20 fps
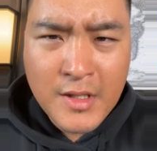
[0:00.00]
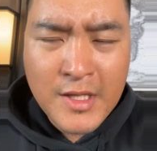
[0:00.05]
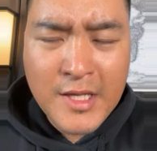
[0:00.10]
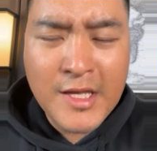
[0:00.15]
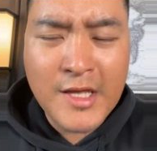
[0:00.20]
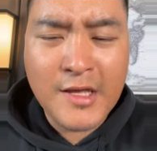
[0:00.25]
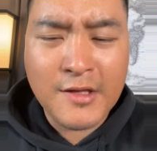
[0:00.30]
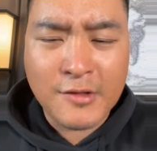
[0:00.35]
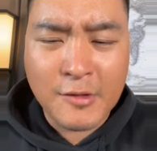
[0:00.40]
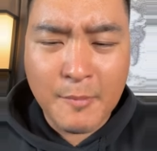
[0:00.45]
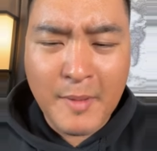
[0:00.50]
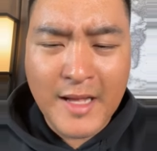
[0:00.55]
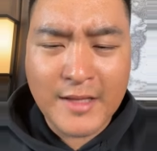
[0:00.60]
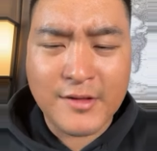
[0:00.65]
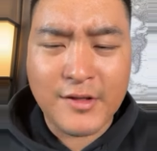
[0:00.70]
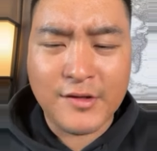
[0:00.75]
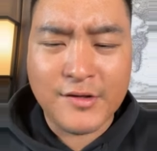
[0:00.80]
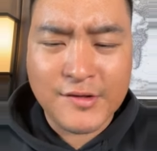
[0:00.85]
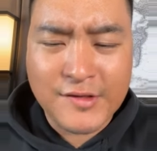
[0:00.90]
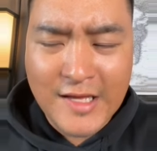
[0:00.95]
He is
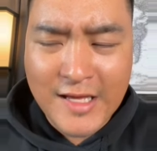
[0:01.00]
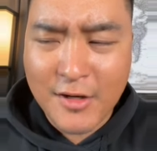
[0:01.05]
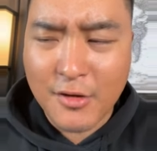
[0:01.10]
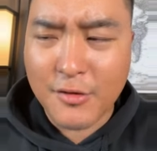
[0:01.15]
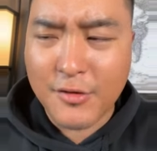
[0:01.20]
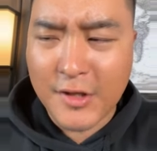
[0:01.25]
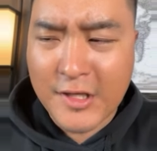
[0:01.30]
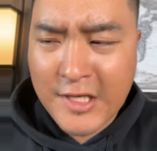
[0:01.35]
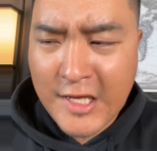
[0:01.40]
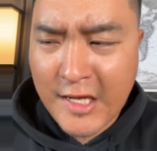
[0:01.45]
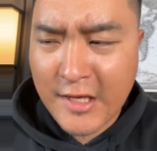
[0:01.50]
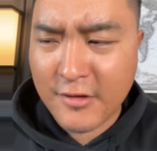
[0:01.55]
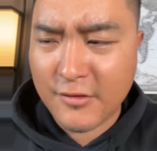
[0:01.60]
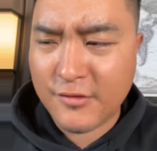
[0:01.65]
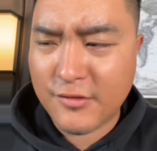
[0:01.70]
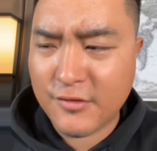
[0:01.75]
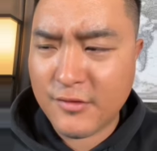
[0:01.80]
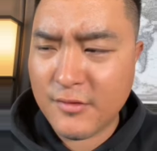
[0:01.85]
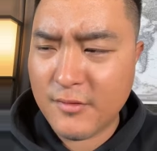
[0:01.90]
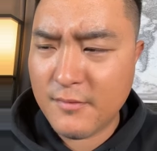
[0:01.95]
about to settle the
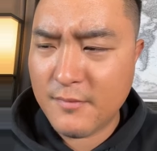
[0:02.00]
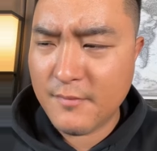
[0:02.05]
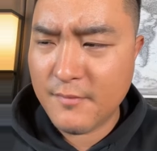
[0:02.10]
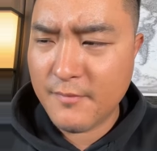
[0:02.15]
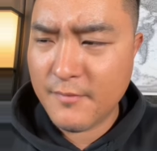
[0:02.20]
case.